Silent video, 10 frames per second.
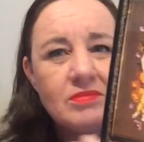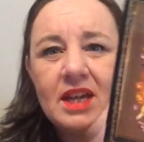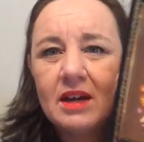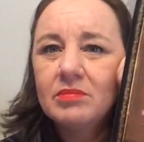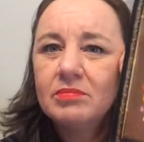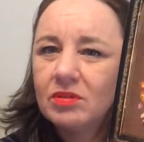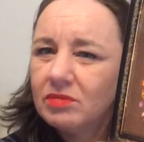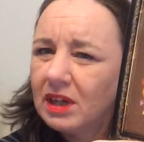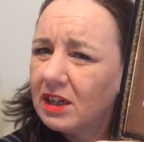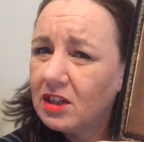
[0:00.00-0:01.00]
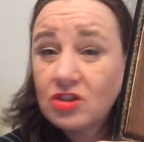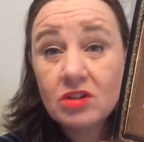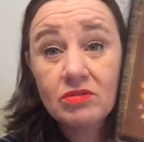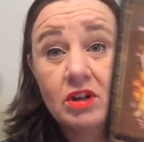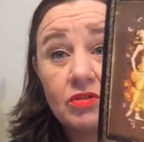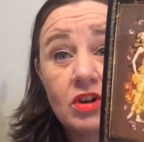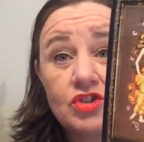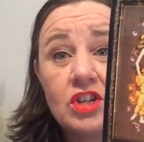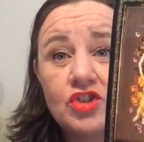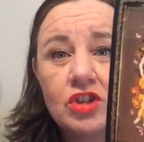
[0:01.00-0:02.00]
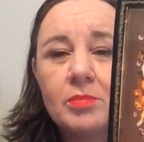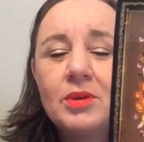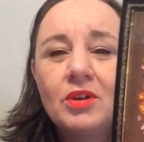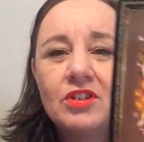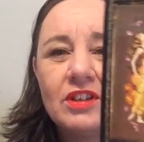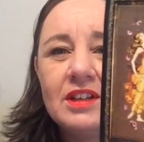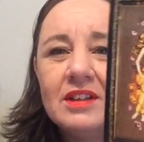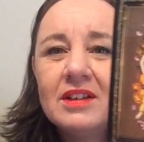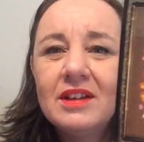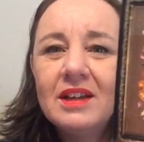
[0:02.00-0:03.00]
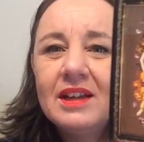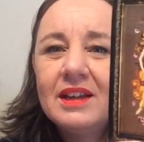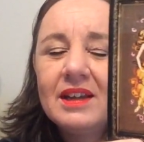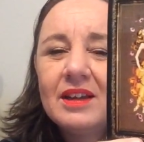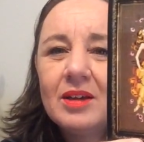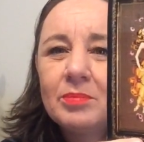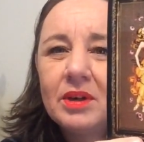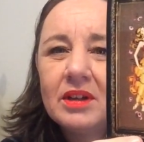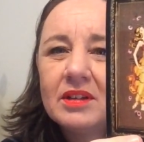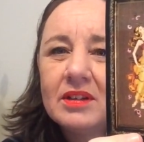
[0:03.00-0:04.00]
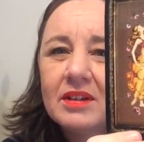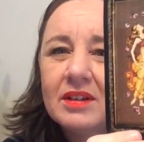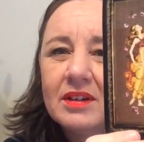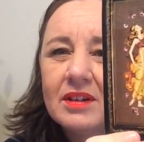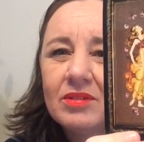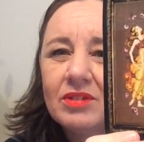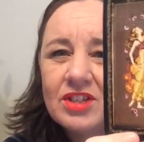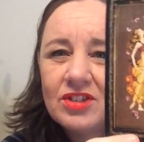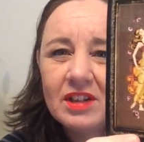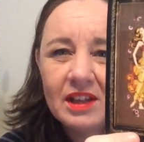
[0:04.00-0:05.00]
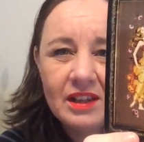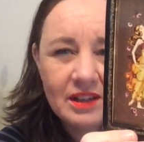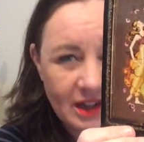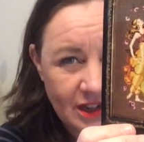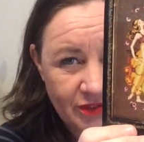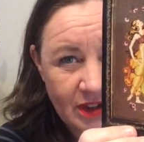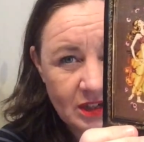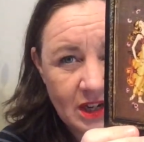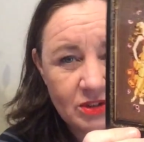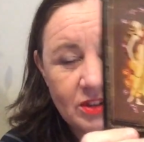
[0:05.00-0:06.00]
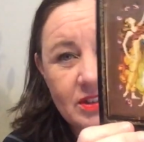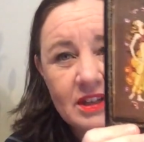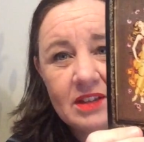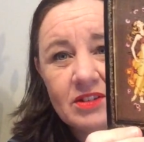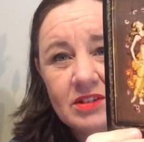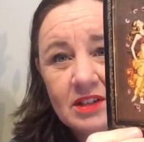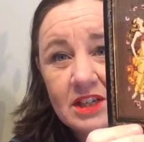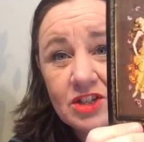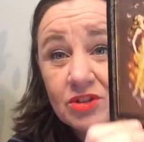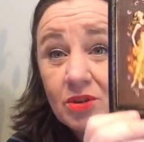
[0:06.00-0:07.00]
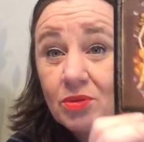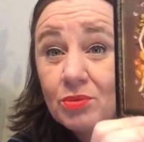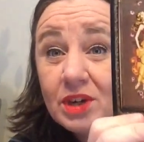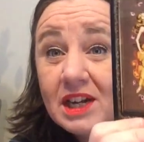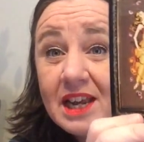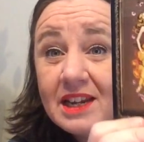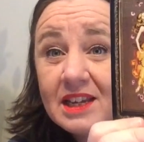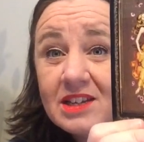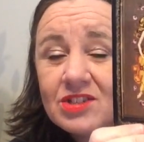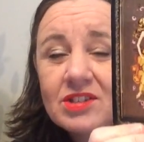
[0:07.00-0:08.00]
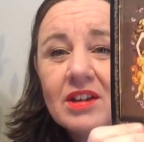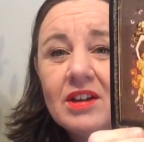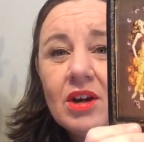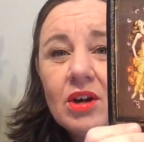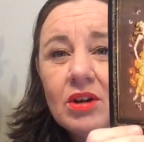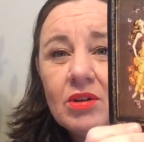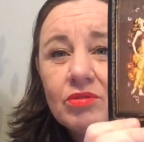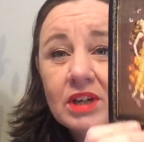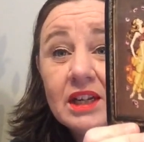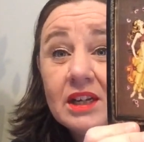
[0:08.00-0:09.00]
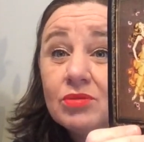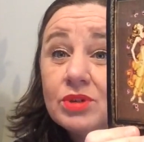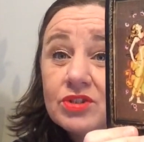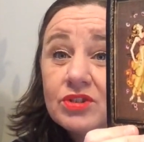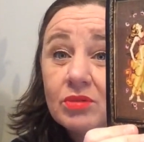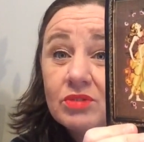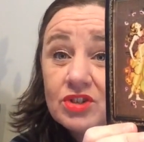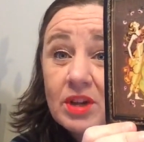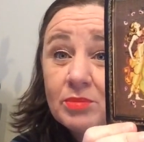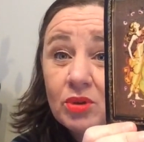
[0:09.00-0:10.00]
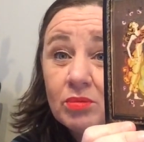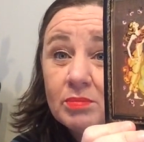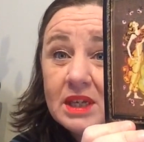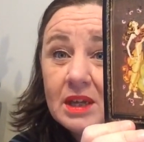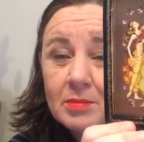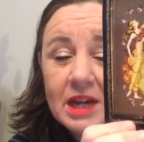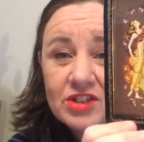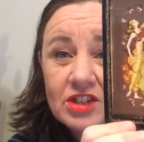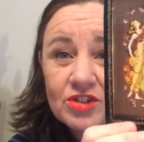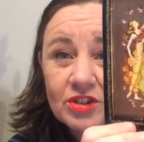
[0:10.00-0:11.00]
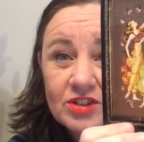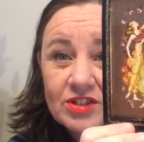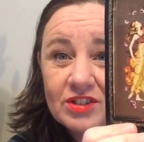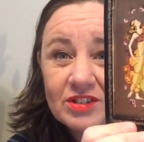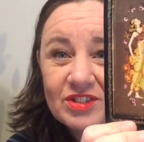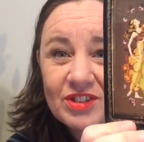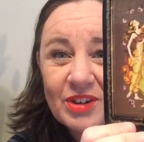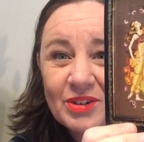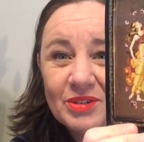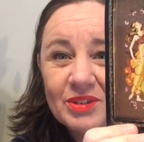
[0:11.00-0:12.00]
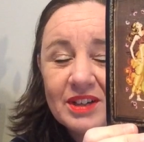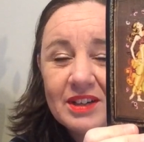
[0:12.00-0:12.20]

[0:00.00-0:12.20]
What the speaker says: yeah, really this, the cross-stitch community. But recently I found out that these three ladies really resemble me and my sisters. So